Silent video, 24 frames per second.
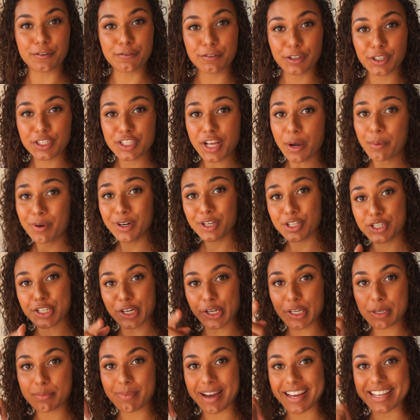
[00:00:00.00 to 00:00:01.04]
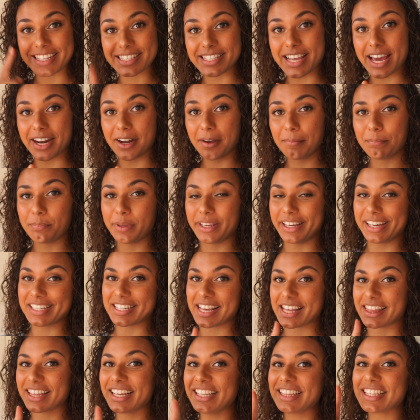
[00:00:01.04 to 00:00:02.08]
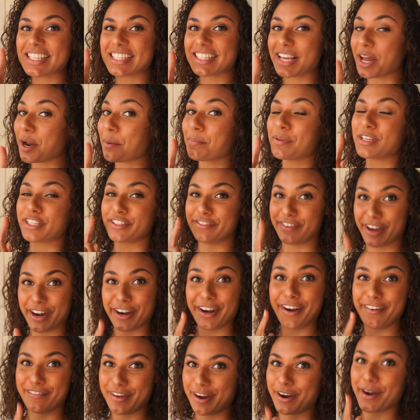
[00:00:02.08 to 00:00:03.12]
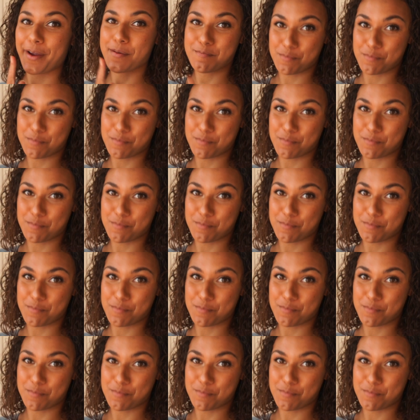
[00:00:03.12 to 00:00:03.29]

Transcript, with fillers: first I want to show you my setup because I think the setup is very, very